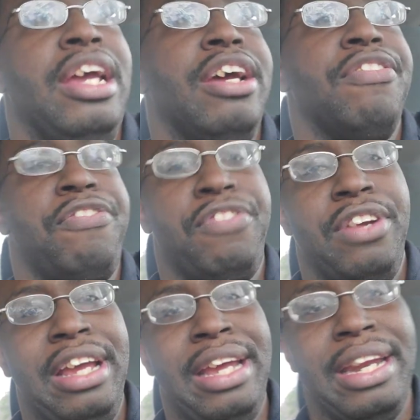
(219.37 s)
if
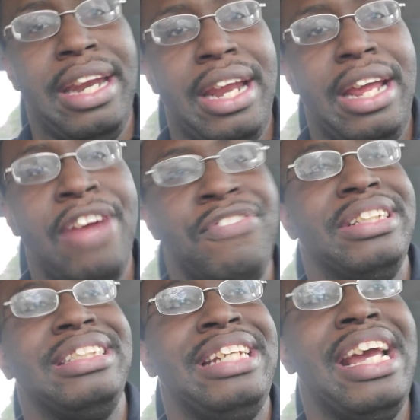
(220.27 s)

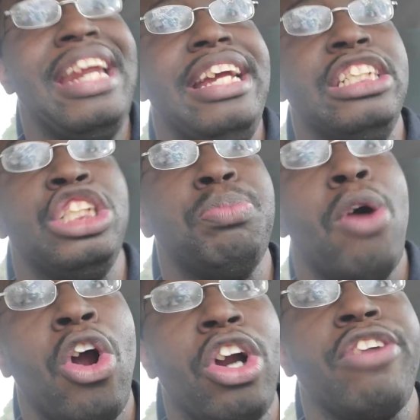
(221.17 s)
it's getting
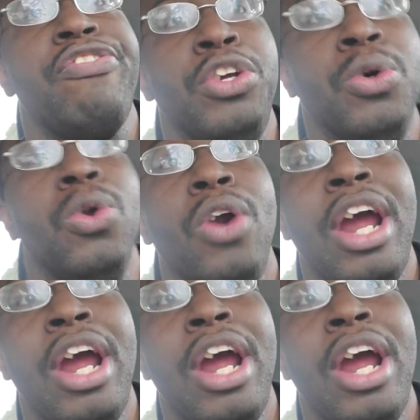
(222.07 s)
spark, fuel, or